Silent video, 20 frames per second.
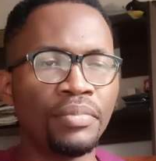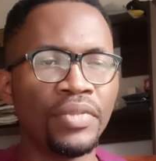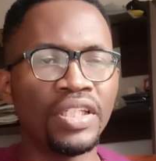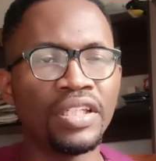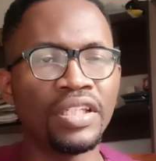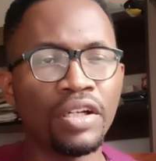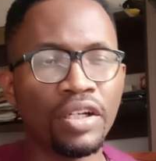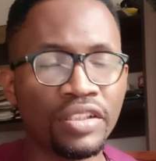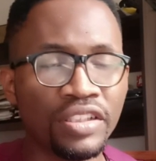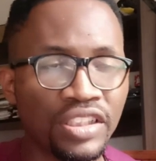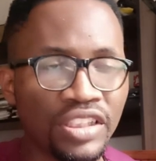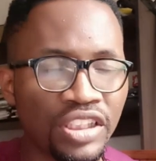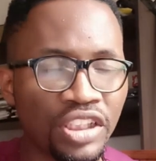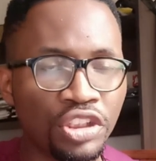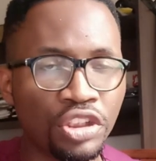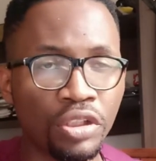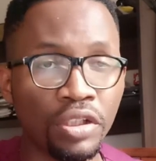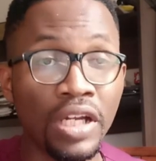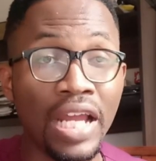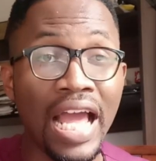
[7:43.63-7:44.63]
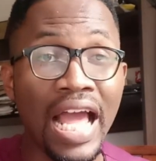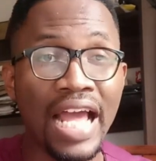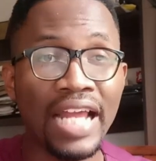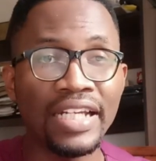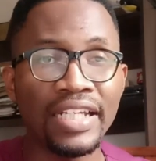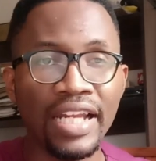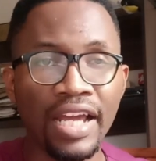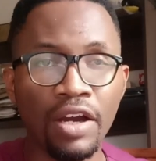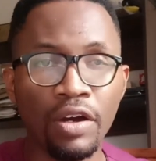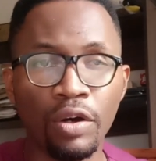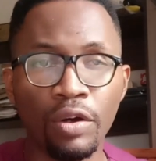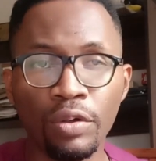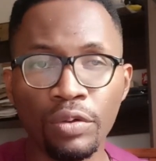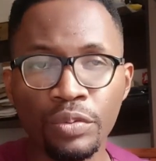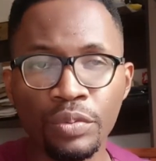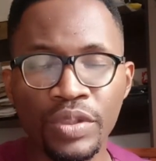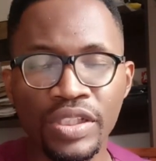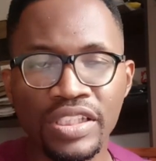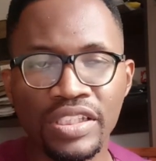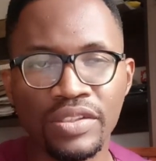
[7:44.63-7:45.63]
organization, and are
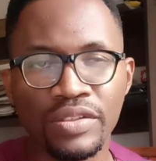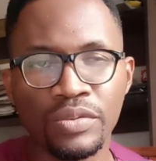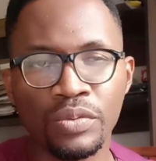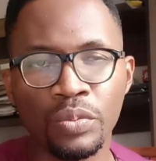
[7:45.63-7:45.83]
always